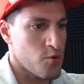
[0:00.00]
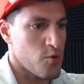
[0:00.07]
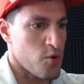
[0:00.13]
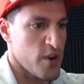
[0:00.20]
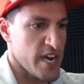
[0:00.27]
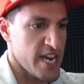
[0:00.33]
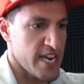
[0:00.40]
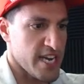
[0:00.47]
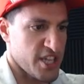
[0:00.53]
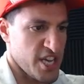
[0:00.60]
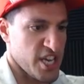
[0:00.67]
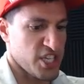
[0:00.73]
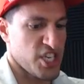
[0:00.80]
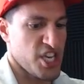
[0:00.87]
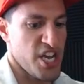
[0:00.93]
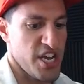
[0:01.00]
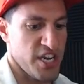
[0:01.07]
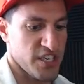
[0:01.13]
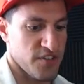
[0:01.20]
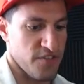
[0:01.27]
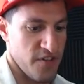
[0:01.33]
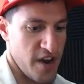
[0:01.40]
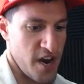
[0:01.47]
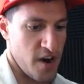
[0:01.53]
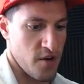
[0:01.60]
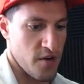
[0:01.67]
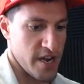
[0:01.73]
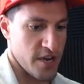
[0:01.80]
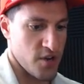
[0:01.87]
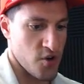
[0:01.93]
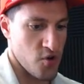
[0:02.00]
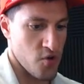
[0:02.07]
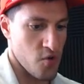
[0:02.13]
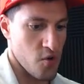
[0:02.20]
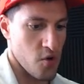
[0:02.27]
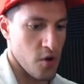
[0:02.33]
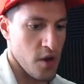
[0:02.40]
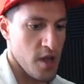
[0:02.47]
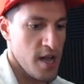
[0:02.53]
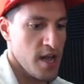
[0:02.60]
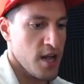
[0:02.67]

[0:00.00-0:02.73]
Ooh, he thinks he's very cool.